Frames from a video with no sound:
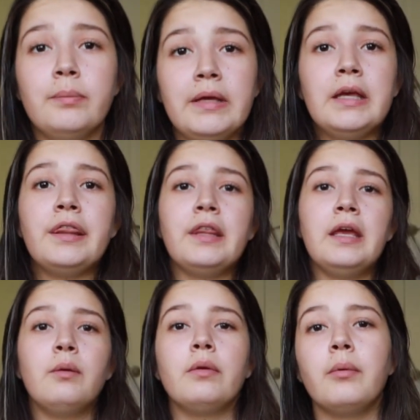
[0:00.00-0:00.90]
big
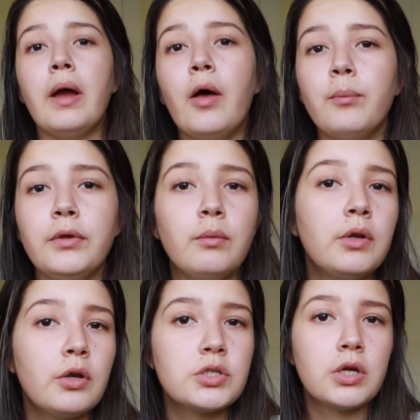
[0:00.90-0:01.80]
thing that will help you
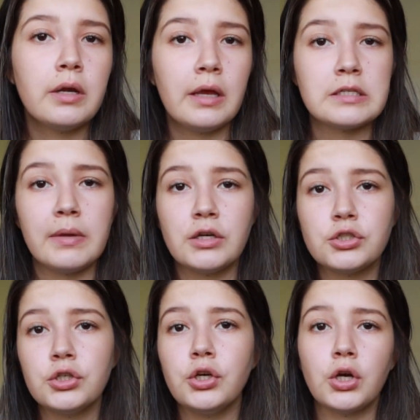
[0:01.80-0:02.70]
when you're starting, is make
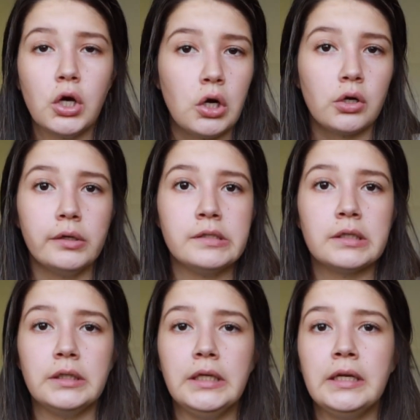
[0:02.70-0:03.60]
sure your car is
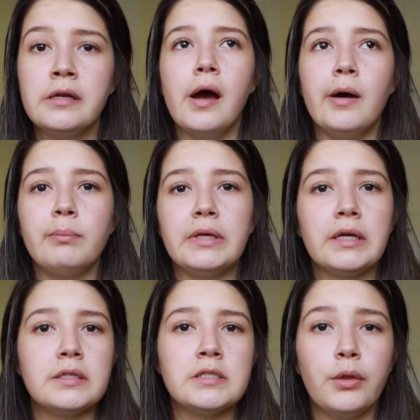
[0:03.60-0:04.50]
clean,
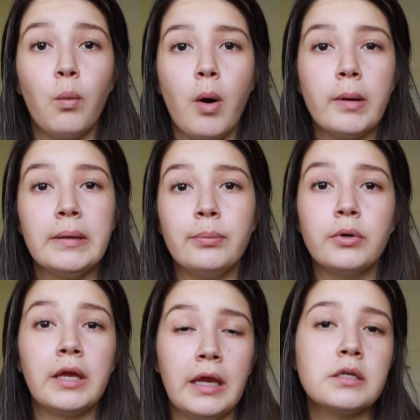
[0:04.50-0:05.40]
because the Walmart people
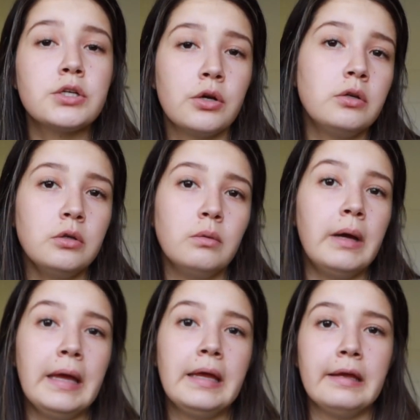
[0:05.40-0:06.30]
can turn you
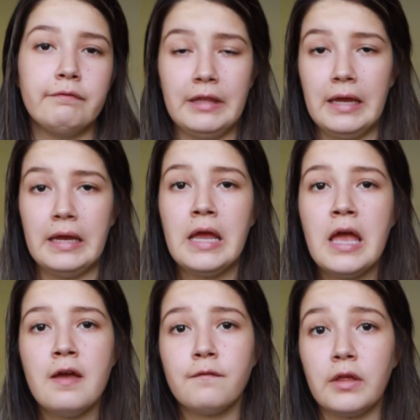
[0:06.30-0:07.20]
away if they
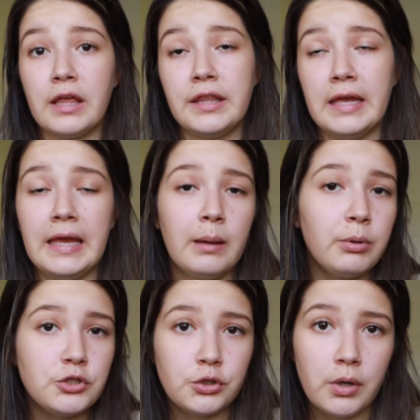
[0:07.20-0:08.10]
feel like they can't
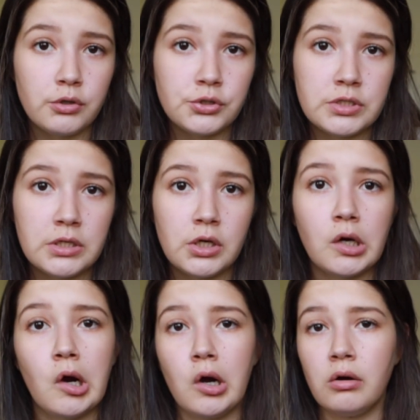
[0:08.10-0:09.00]
put your groceries in your
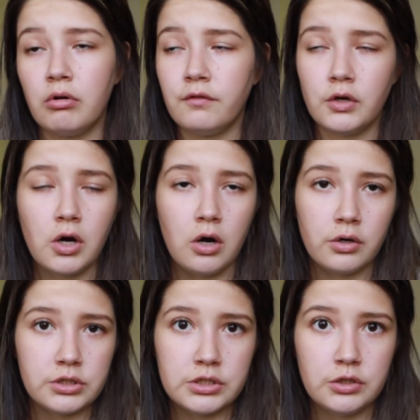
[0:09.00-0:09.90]
car, or if your
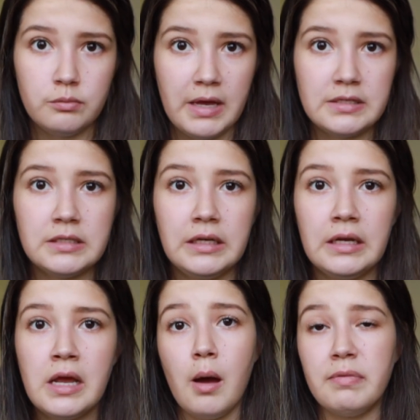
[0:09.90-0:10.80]
car is too
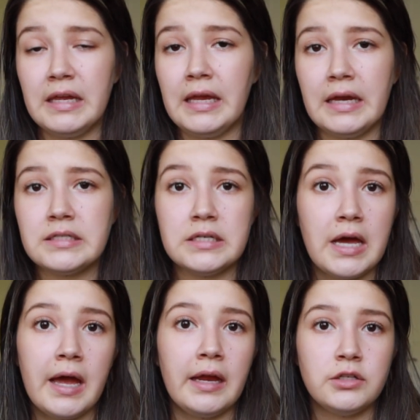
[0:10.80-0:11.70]
messy. They can
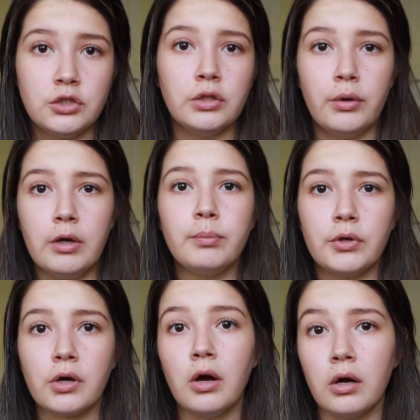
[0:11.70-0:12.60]
deny to load up
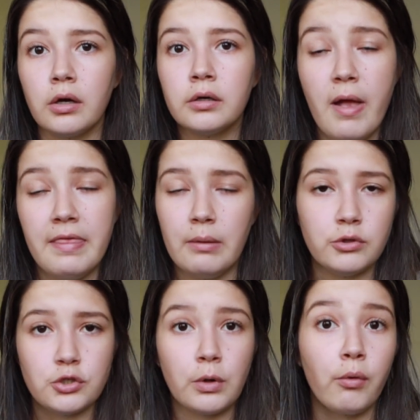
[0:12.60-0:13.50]
your car and they
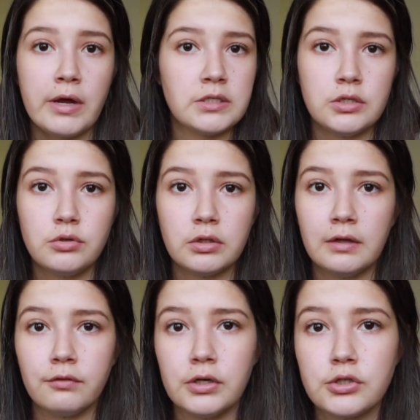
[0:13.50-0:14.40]
will just request a new
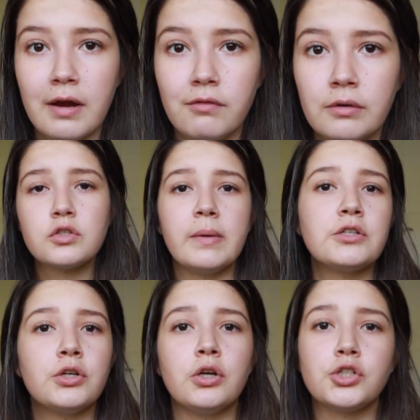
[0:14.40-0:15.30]
delivery driver. So
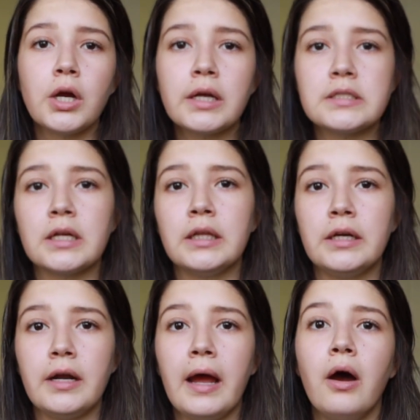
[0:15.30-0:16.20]
make sure your trunk is
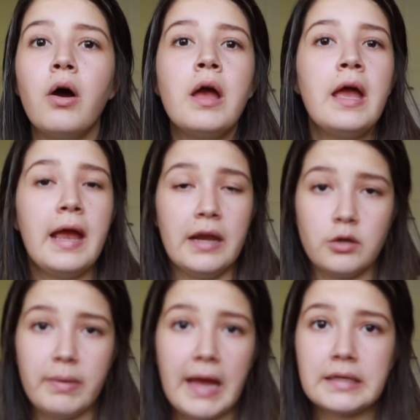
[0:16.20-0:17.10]
cleared out and
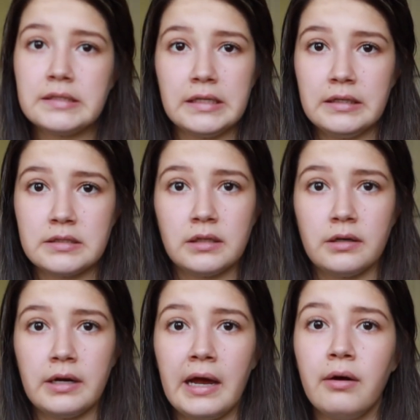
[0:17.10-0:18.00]
your back seat is
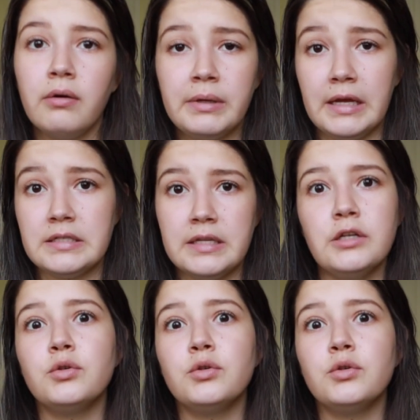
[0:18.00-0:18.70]
cleared out, because they